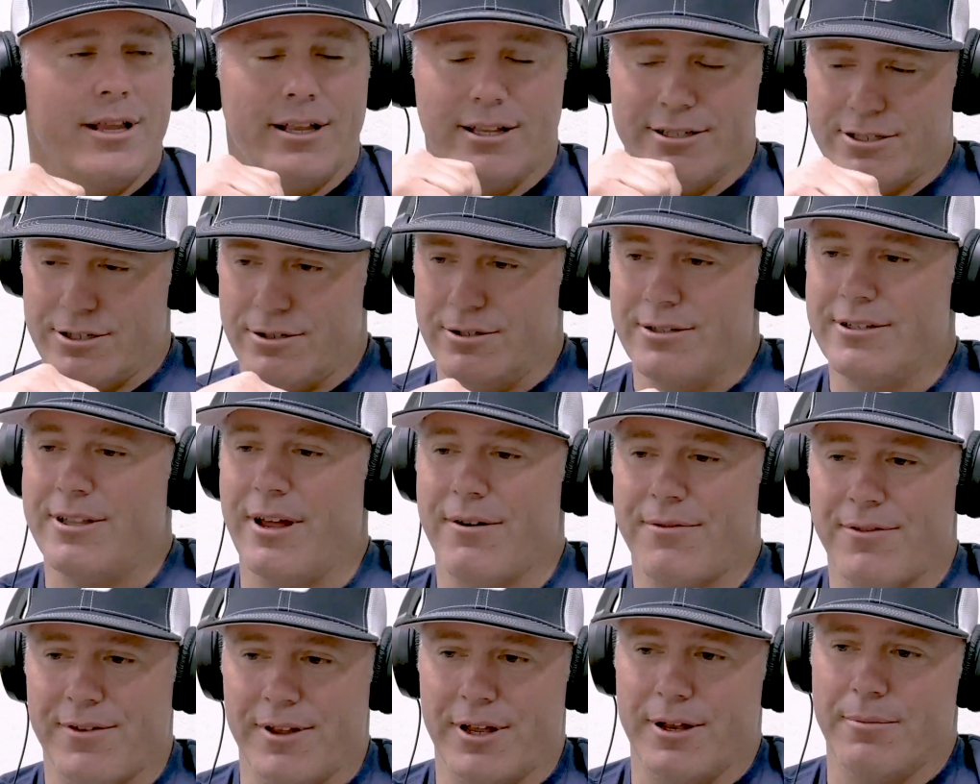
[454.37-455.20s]
So it's
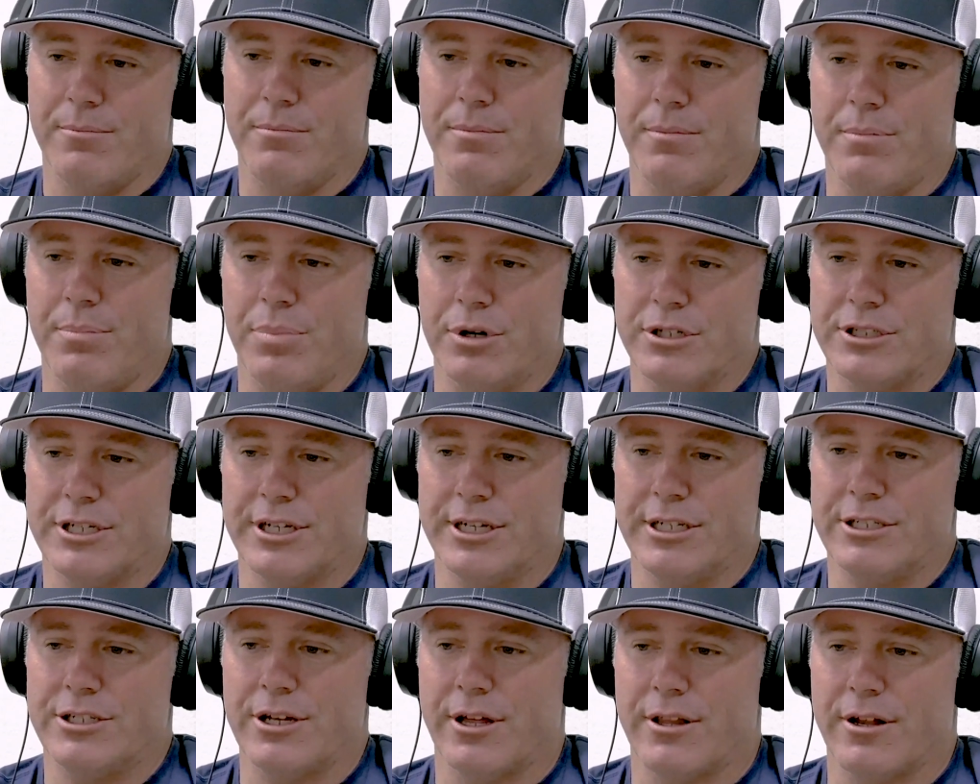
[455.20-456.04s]
definitely
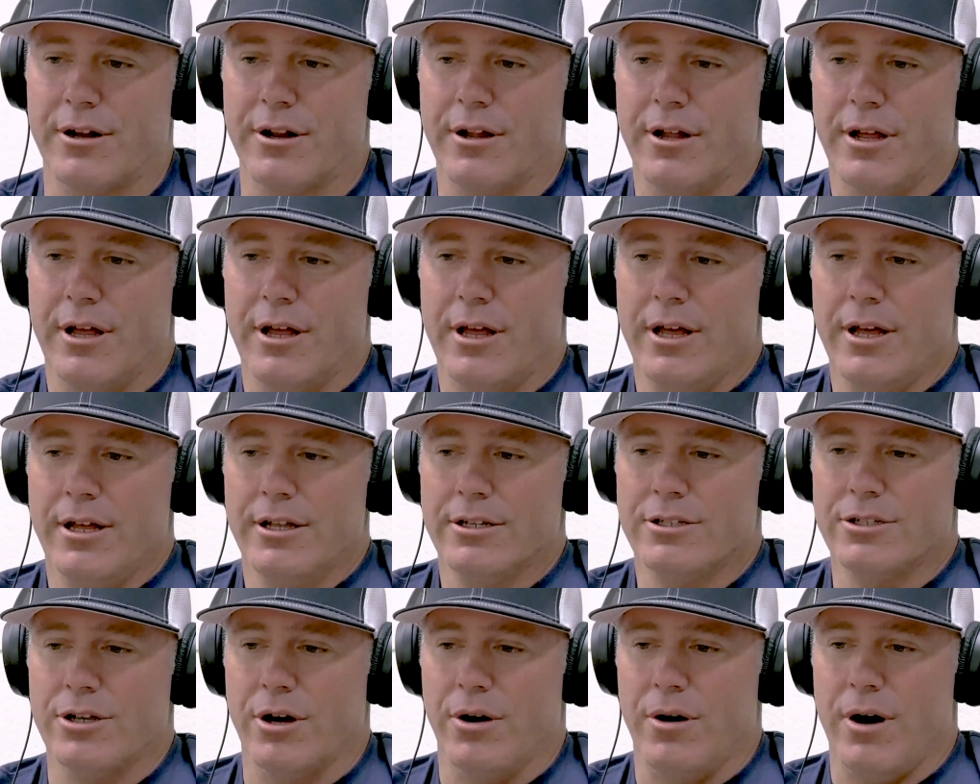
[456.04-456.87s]
pushing each other.
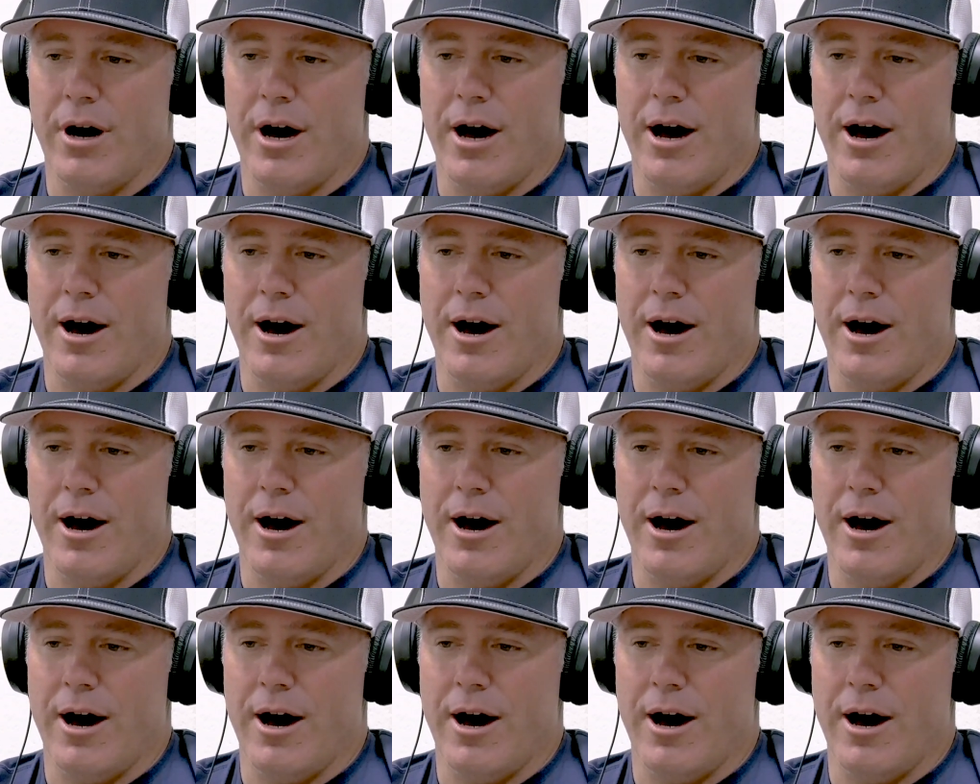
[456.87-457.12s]
So